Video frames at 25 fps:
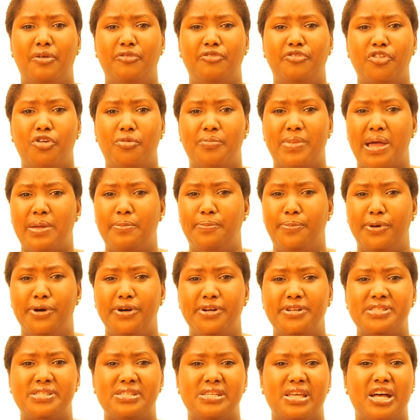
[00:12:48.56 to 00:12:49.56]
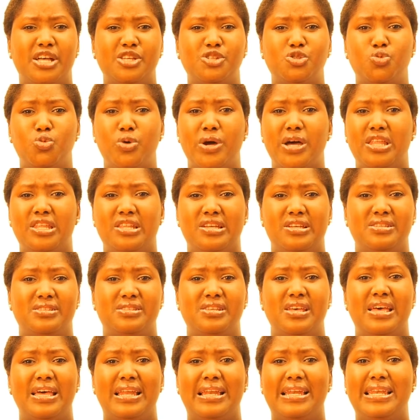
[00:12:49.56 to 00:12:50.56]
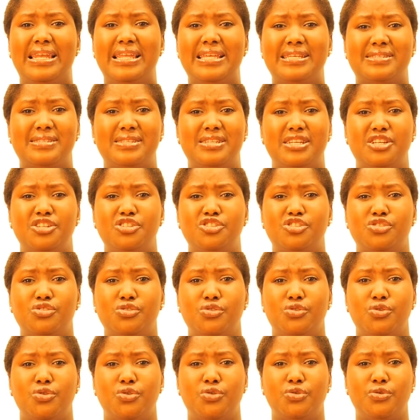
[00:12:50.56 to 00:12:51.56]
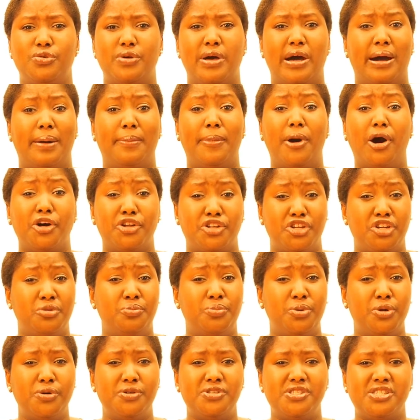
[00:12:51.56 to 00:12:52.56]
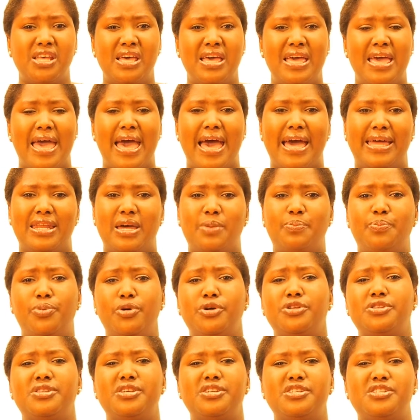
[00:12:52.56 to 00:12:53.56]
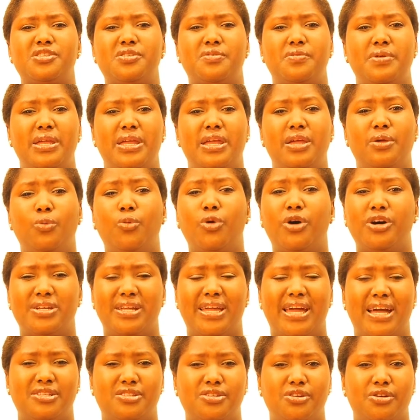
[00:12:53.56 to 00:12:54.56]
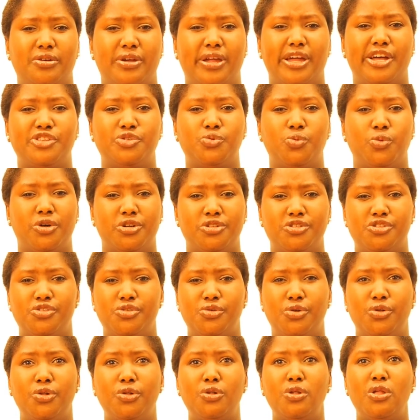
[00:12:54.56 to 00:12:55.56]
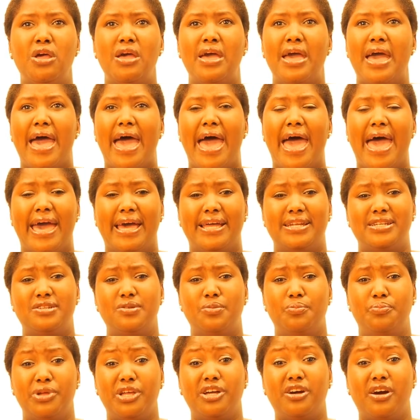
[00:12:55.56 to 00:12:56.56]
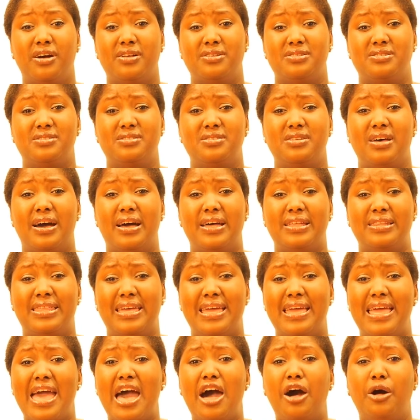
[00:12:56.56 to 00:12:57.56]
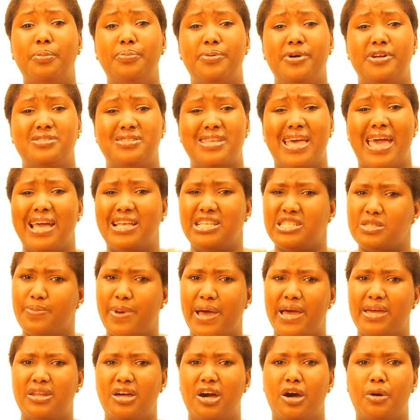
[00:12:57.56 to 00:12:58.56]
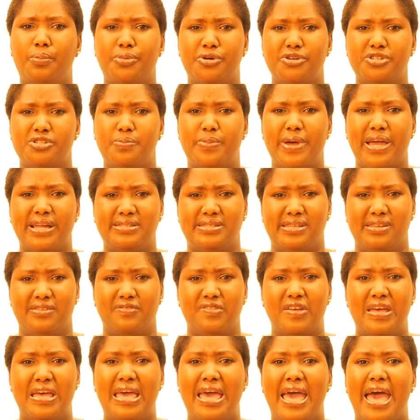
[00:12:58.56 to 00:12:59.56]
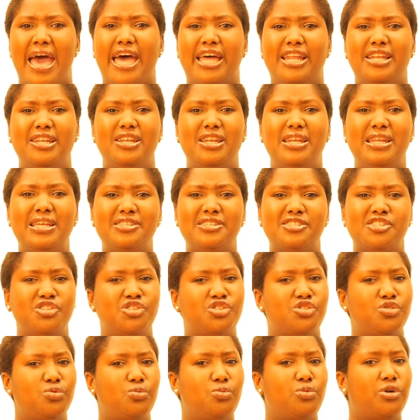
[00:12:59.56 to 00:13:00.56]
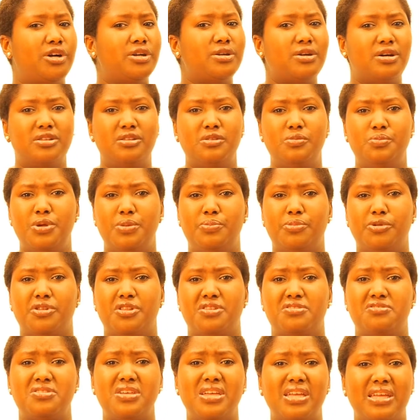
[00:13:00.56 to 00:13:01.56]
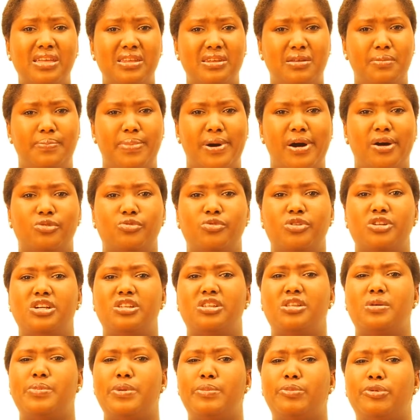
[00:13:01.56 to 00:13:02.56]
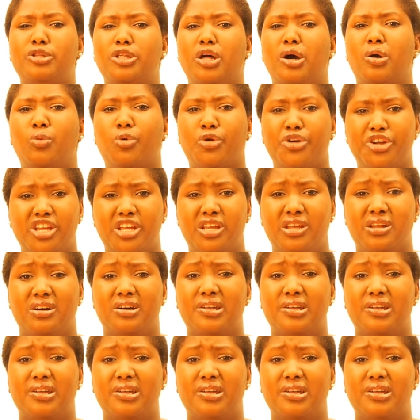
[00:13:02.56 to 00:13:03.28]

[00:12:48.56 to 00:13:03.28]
for my books, as well as listening to audiobooks. And I put these 3 in one category as one tool, and because they help us expand our perspective and listen to what other people are thinking about, what other people are working